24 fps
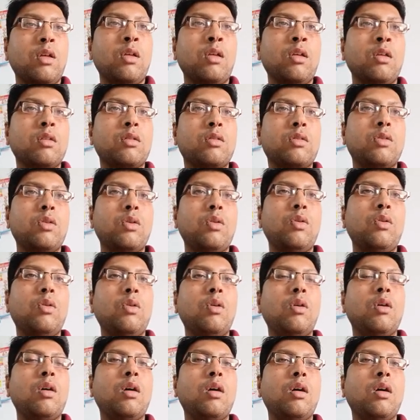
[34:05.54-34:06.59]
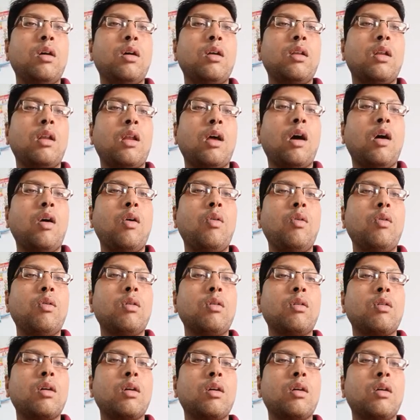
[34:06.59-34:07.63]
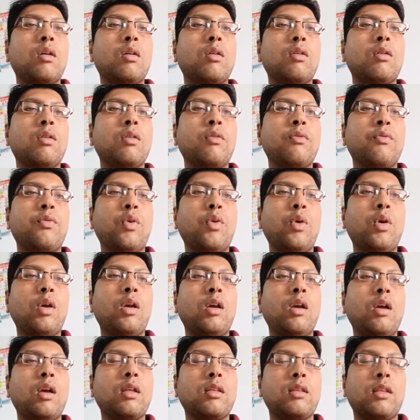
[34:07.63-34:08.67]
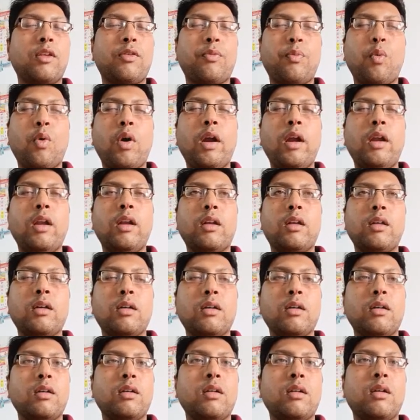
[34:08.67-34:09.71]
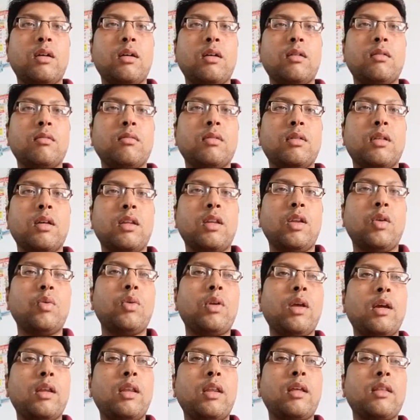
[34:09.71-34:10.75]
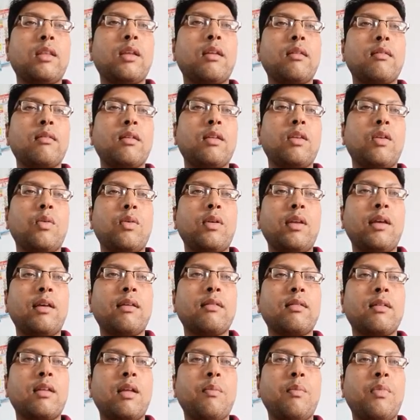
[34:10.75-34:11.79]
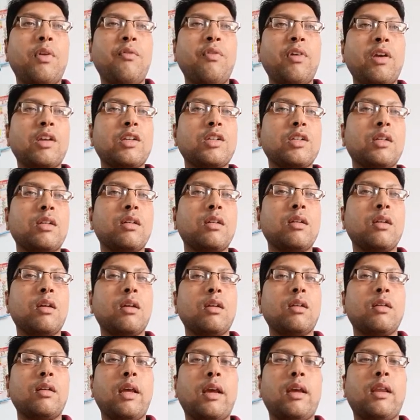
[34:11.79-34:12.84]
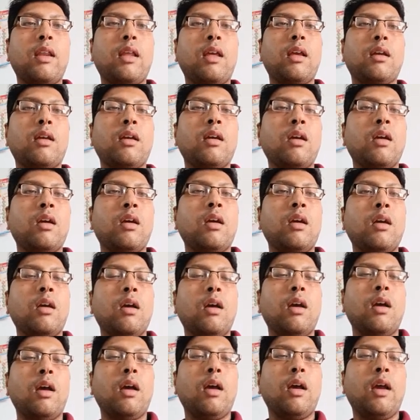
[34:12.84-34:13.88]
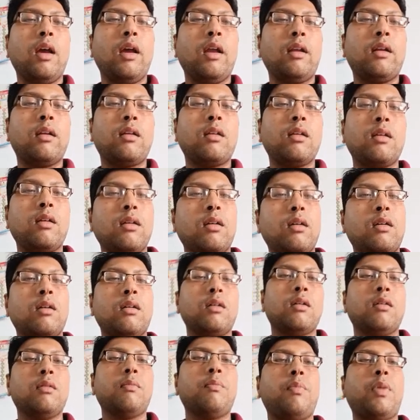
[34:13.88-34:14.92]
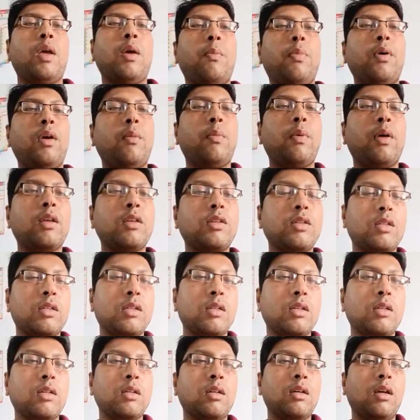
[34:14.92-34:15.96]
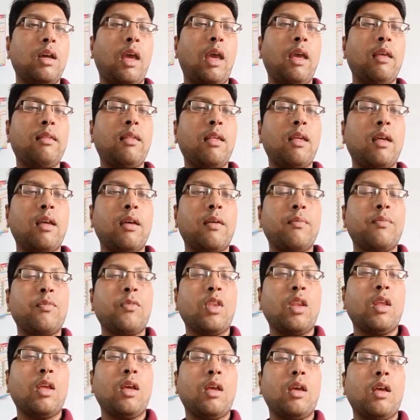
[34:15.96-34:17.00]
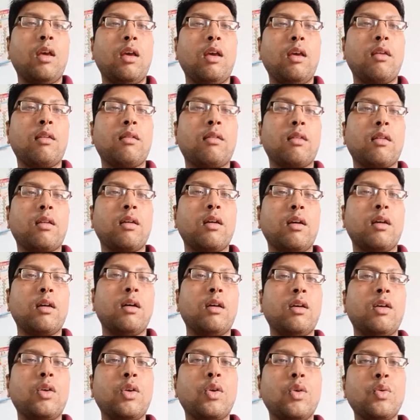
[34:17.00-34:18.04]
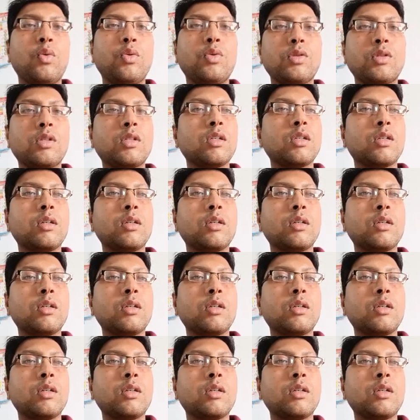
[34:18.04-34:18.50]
So now viewing this point, the new technique, that is a nucleic acid amplification technique at paper based assay, is used.